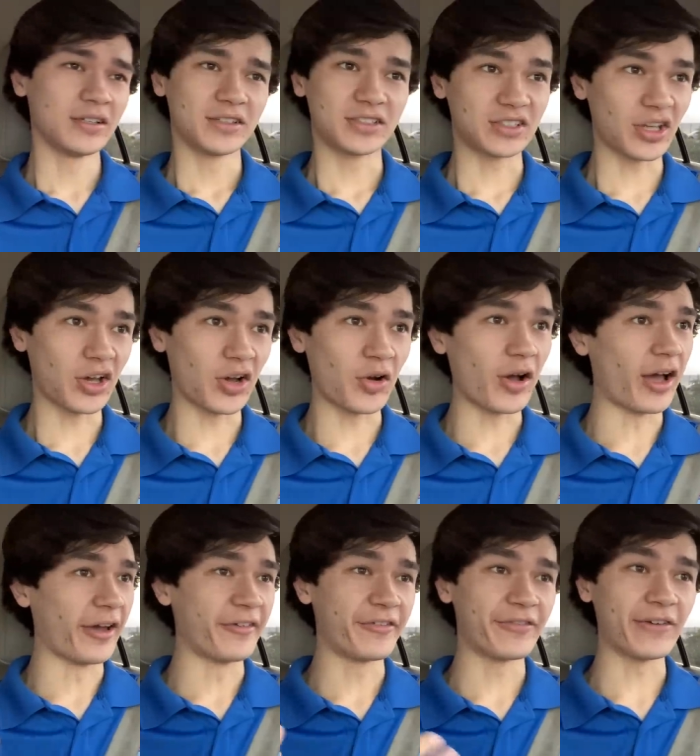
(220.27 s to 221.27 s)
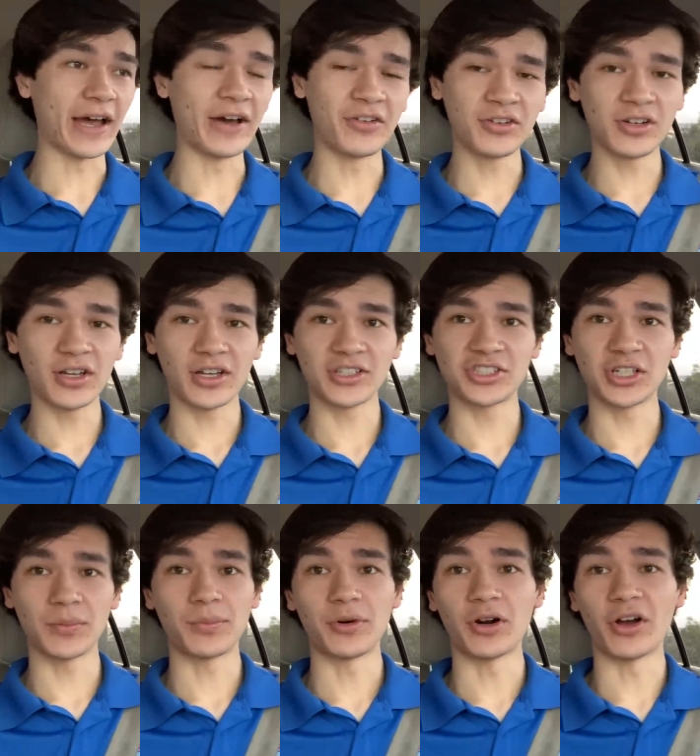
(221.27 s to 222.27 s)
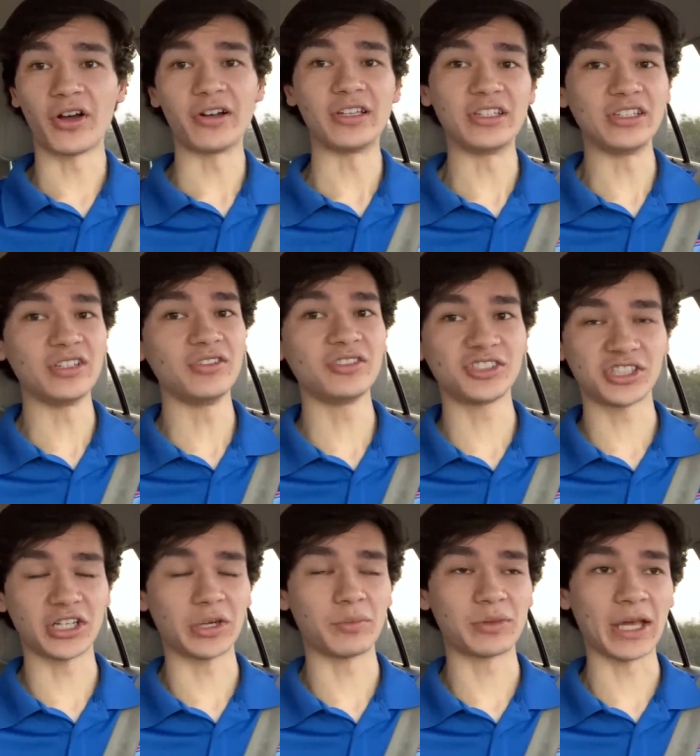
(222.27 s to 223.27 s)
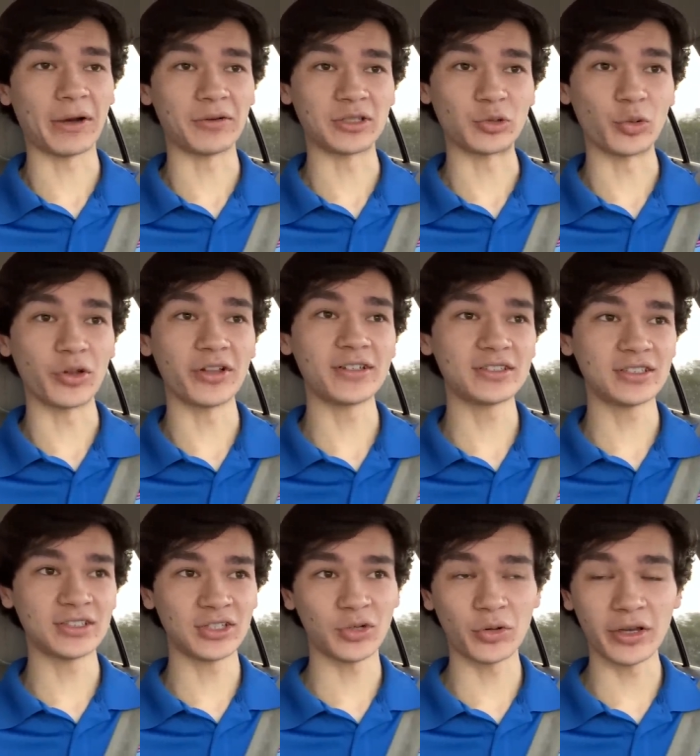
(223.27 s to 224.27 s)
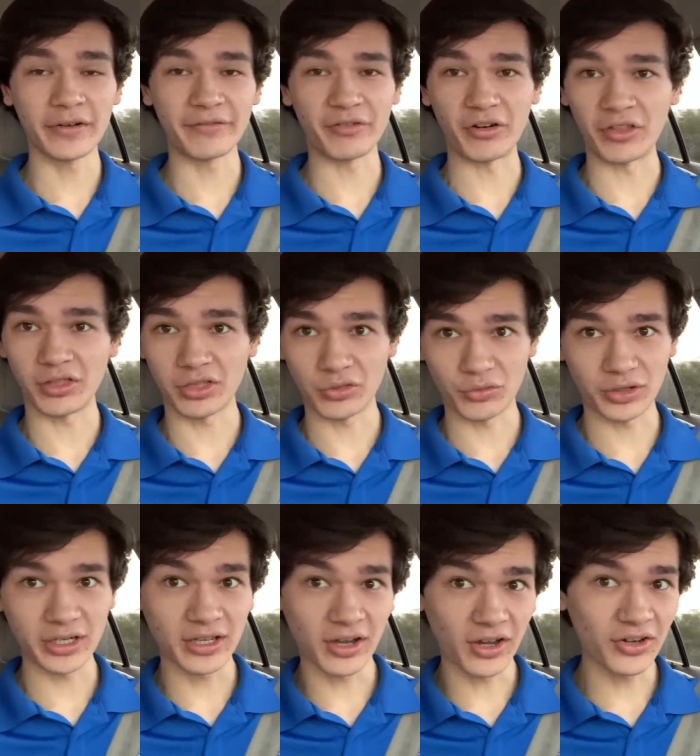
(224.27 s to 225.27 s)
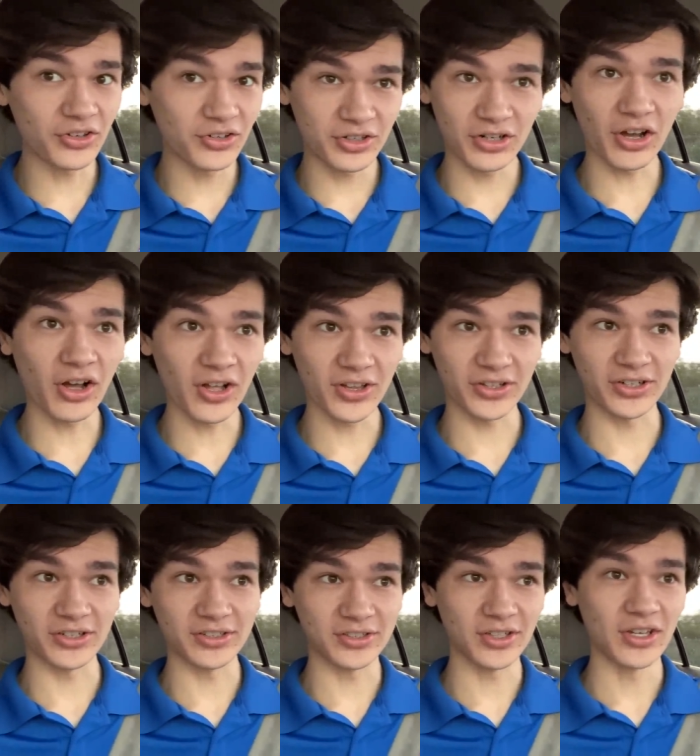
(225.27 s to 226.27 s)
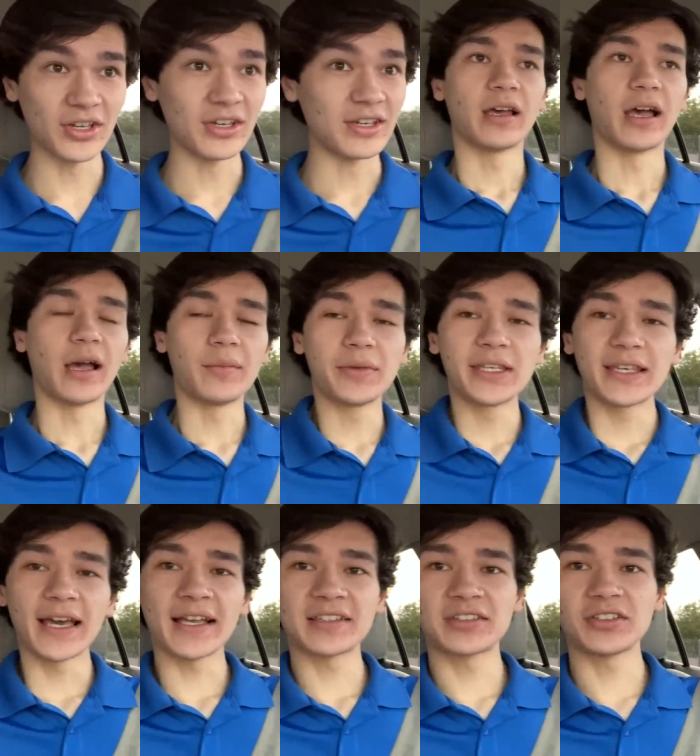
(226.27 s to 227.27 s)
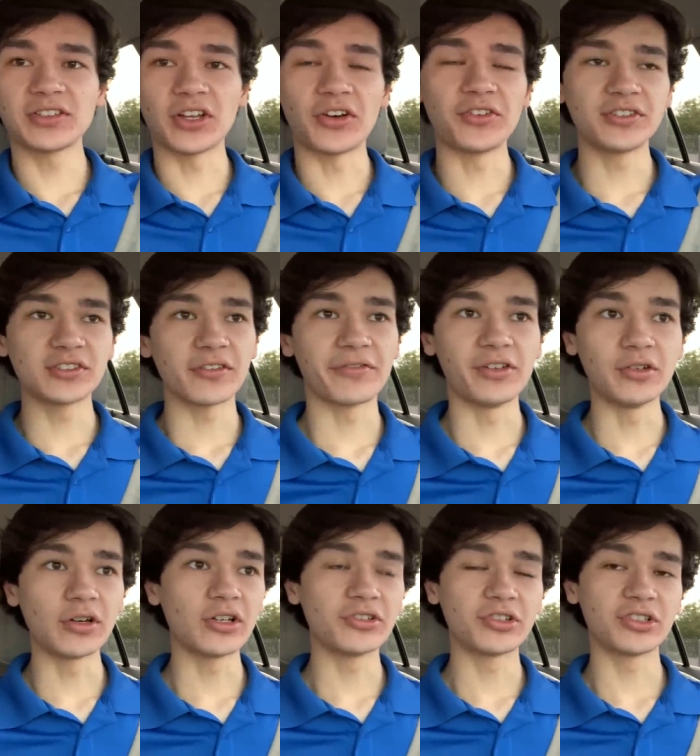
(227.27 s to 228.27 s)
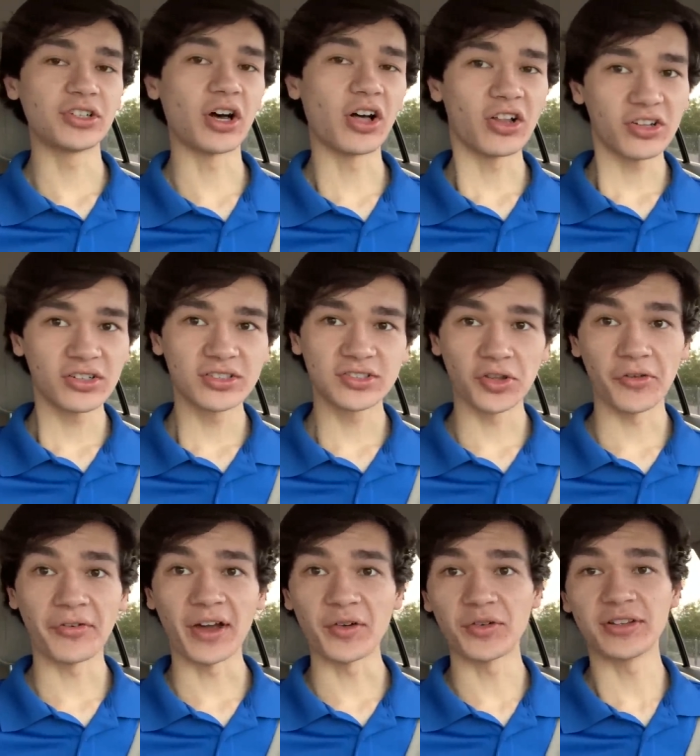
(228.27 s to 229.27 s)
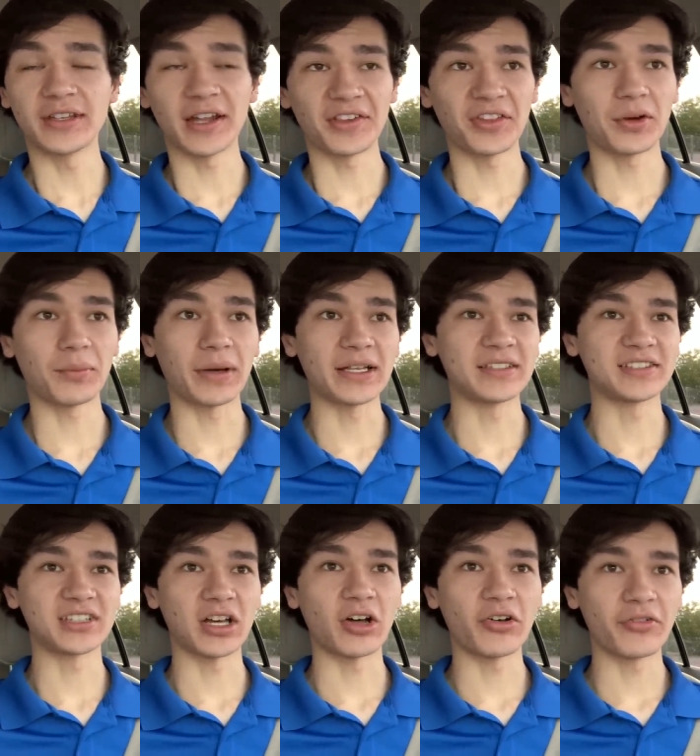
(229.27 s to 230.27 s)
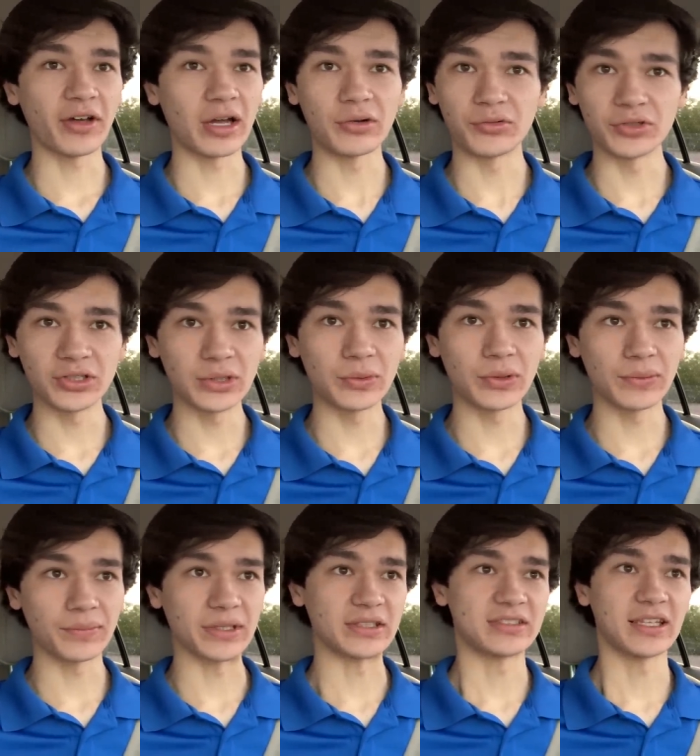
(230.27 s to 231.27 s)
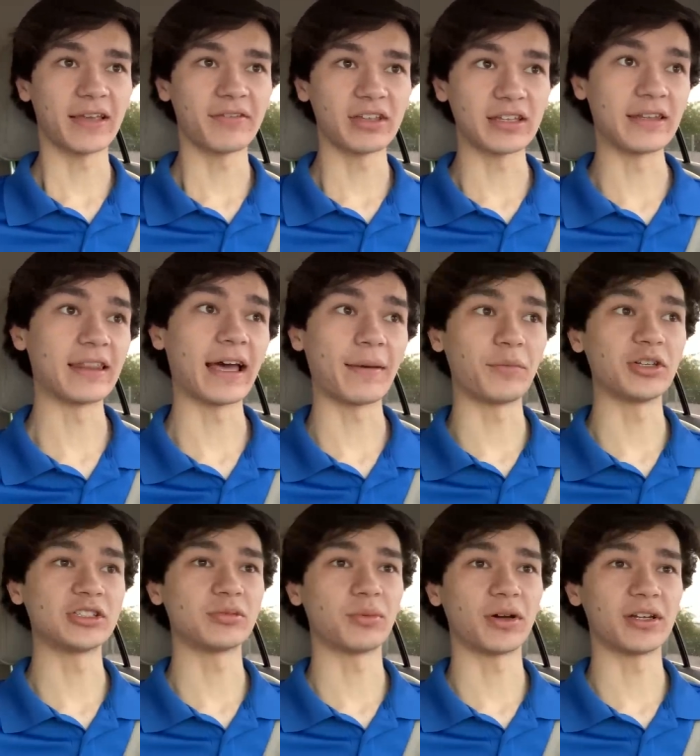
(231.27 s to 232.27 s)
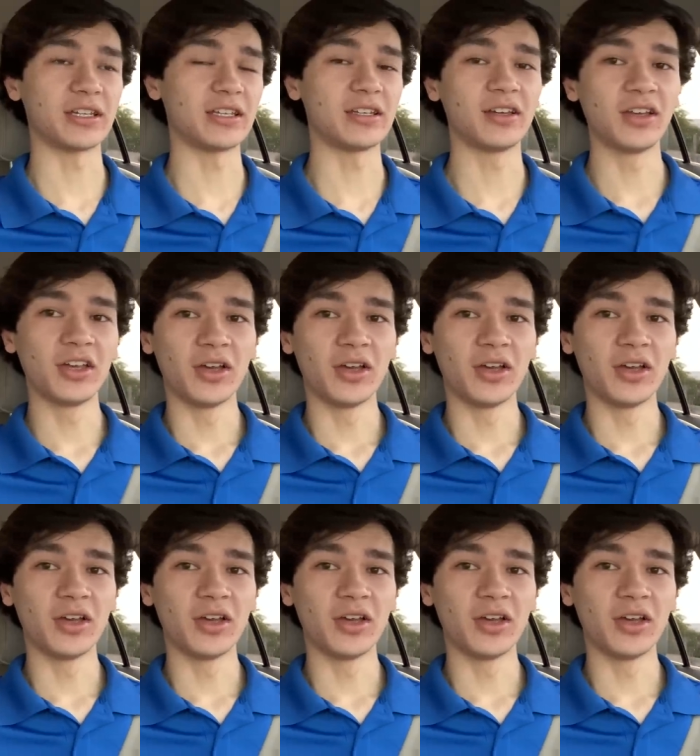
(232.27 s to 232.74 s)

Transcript: So I found a shipper on UShip that was willing to do it for $300. I mean, gas alone is a few hundred dollars. So if I went down there myself, I really wouldn't be saving that much money.